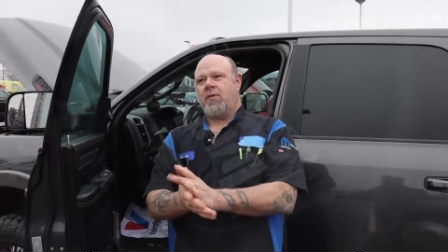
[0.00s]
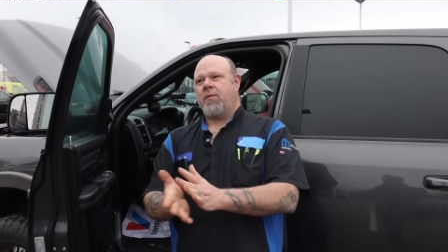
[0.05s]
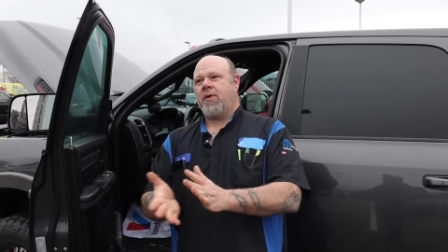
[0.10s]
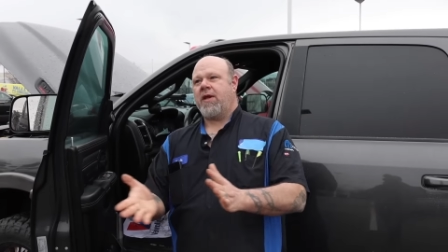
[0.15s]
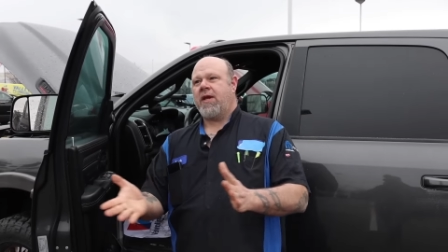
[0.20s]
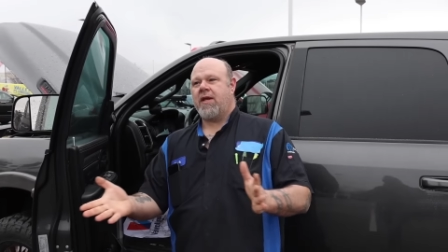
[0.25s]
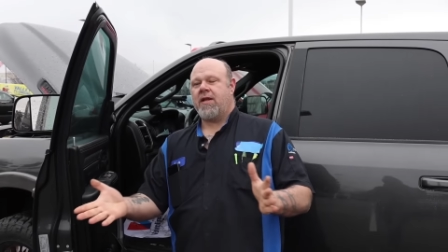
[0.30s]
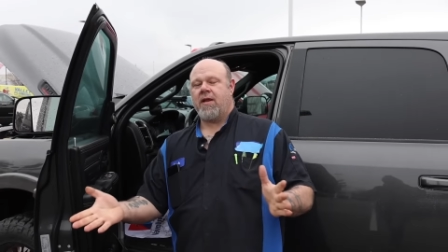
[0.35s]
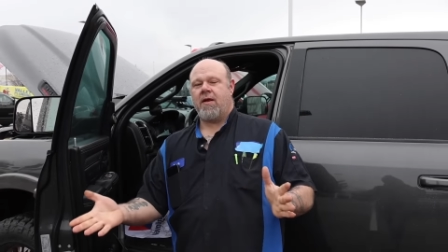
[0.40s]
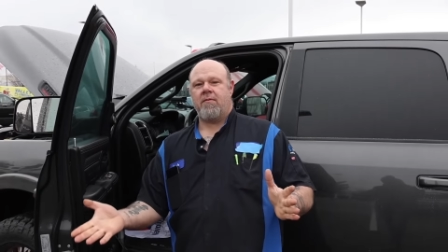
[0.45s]
we
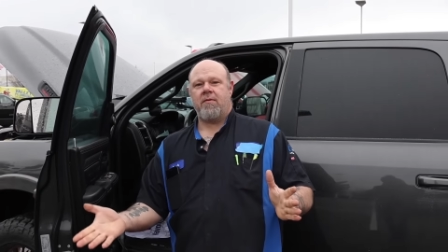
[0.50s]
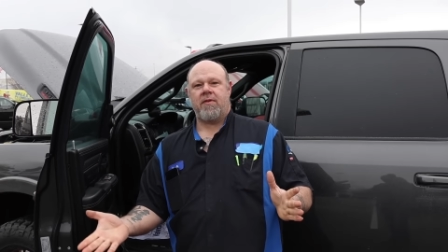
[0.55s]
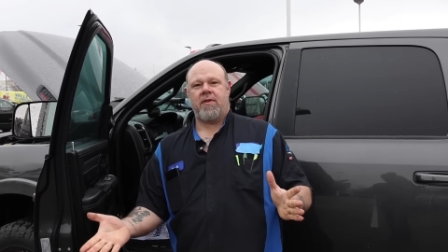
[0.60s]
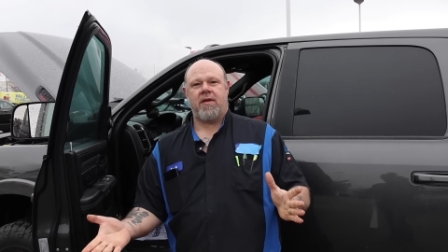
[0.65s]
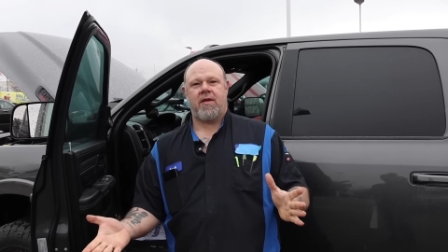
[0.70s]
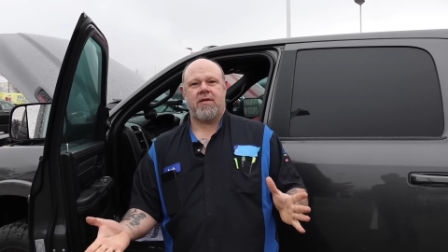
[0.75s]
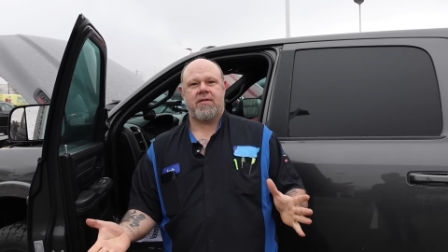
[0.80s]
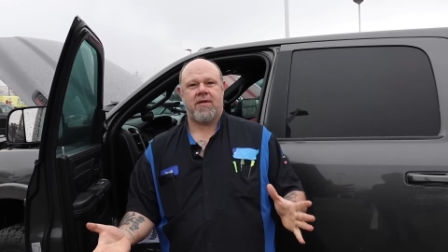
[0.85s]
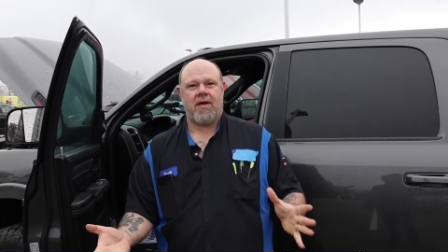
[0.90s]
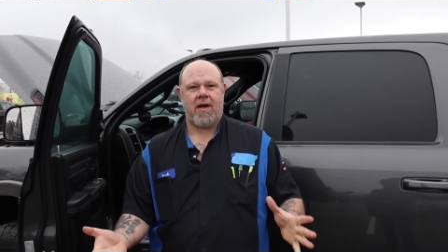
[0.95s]
get done with
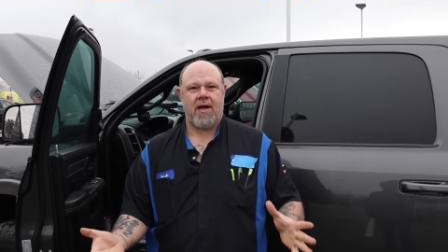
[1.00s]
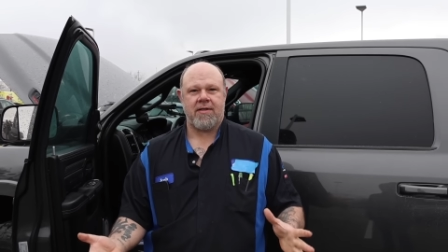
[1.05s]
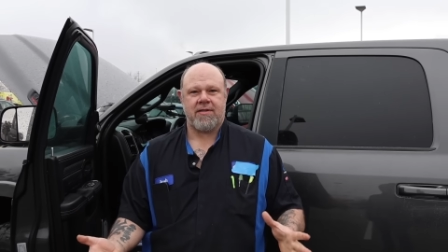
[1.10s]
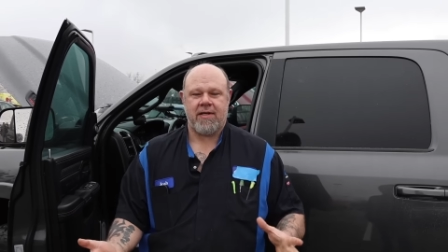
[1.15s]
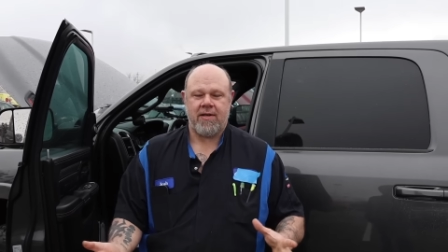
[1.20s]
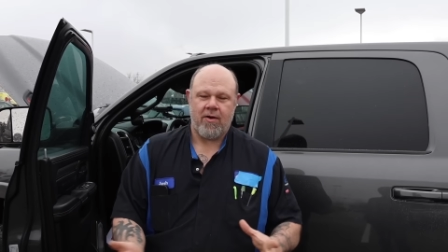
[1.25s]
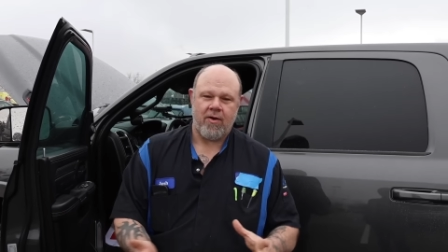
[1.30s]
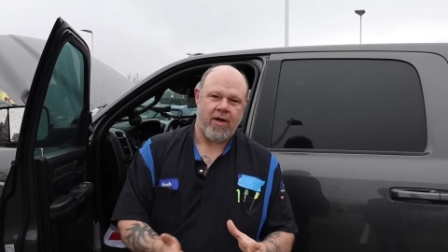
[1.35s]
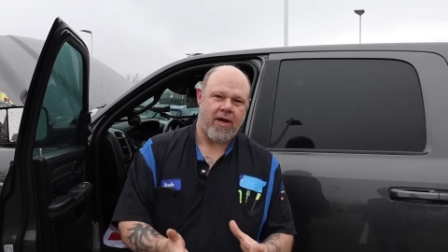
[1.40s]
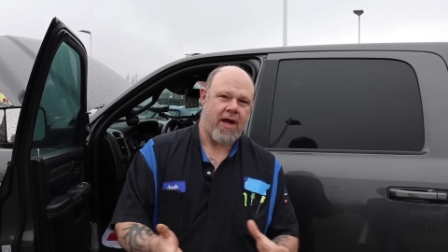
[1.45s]
the exhaust,
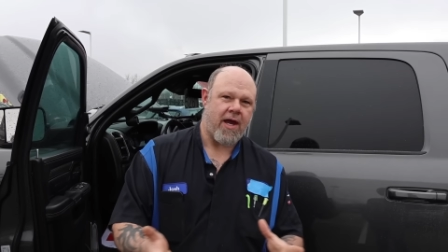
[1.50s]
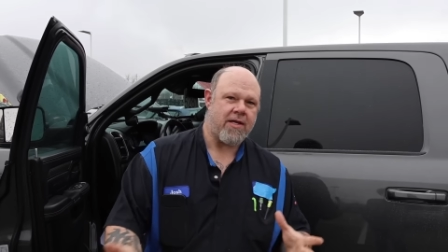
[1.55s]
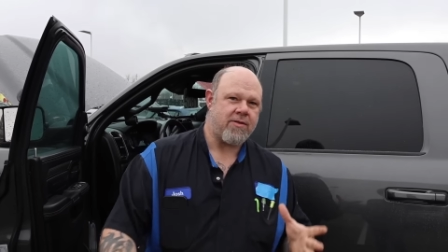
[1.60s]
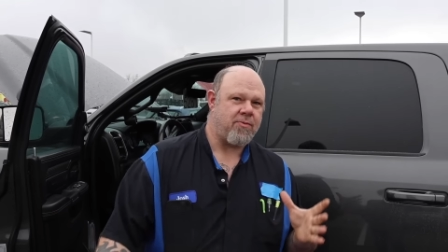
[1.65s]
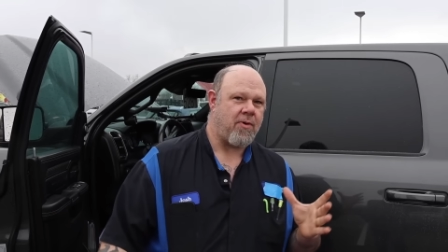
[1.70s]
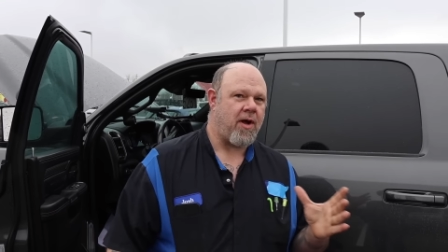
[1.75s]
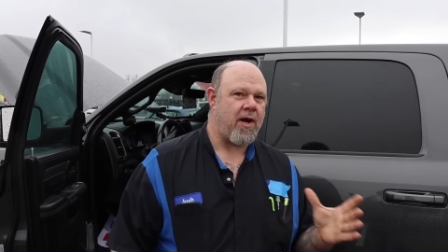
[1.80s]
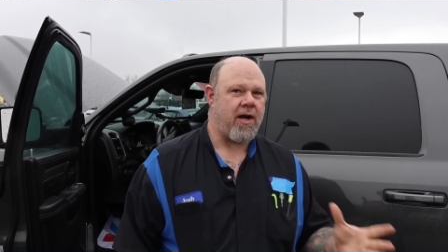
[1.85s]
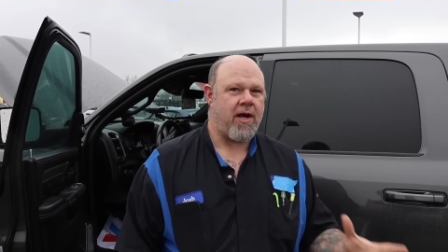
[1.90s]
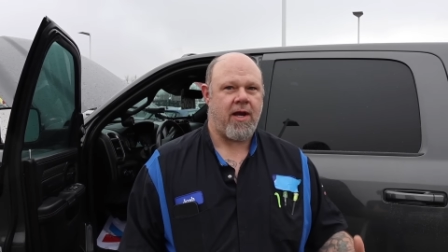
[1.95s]
I know you guys
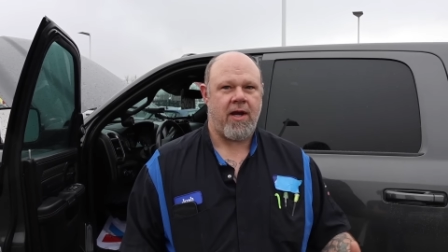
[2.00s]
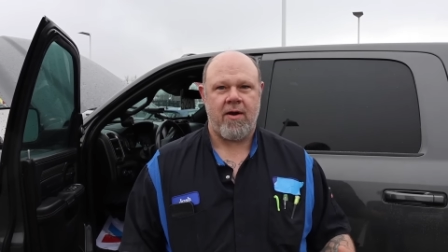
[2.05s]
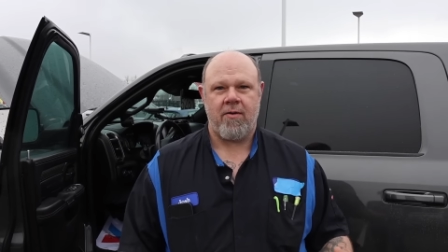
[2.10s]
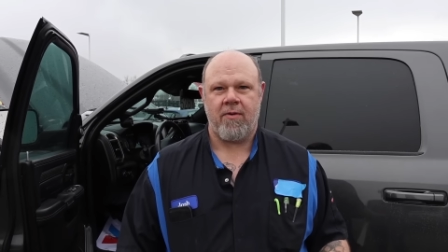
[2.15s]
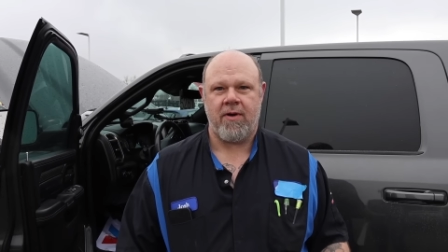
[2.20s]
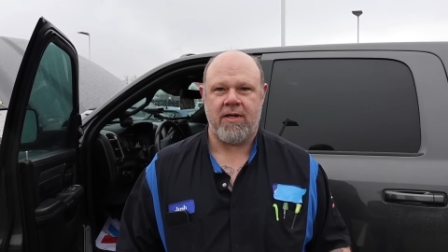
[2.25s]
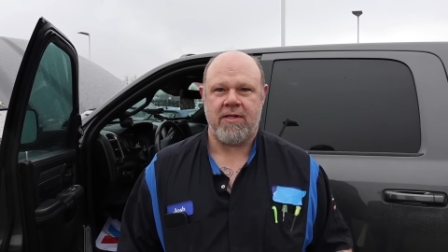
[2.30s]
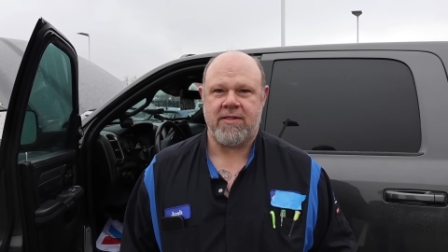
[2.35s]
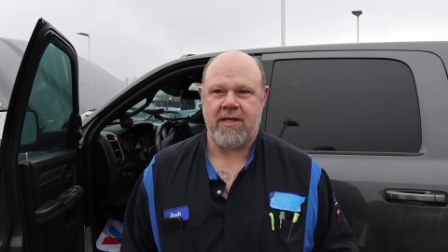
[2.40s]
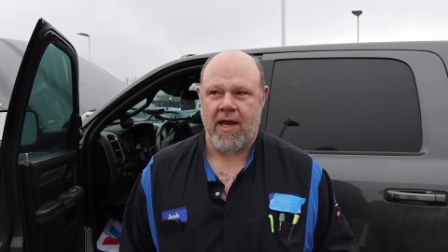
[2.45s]
want to hear
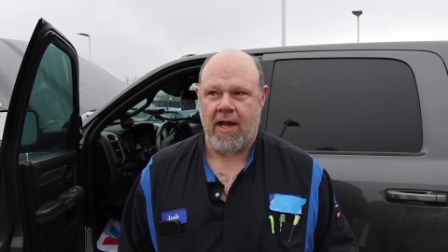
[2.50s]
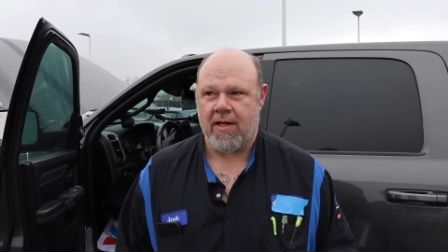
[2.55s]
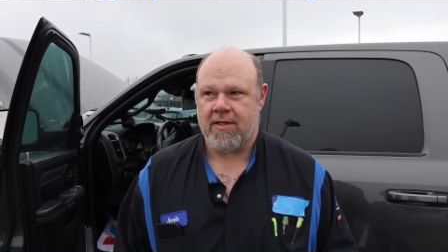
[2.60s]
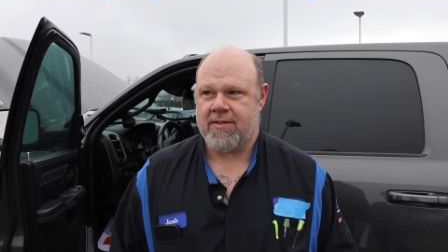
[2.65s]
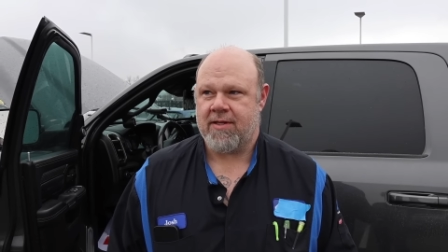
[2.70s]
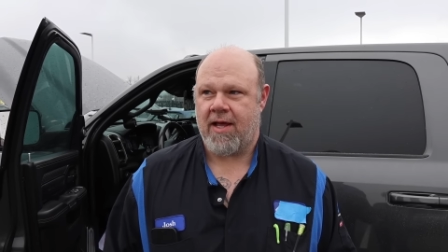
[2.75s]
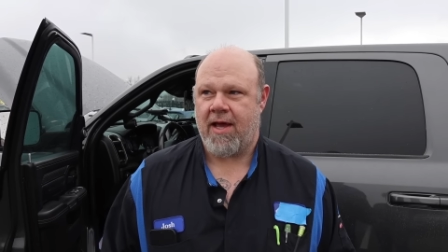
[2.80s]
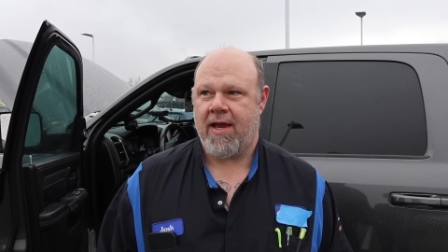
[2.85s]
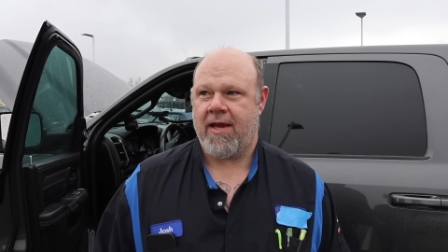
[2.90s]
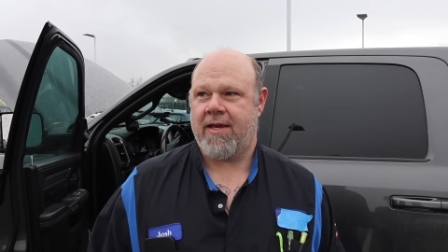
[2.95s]
what it
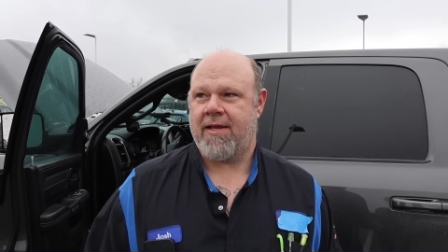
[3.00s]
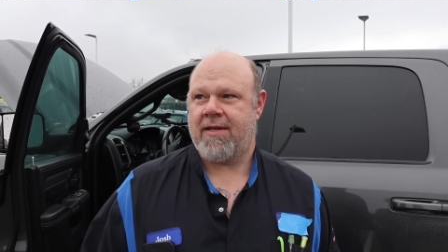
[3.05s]
sounds like.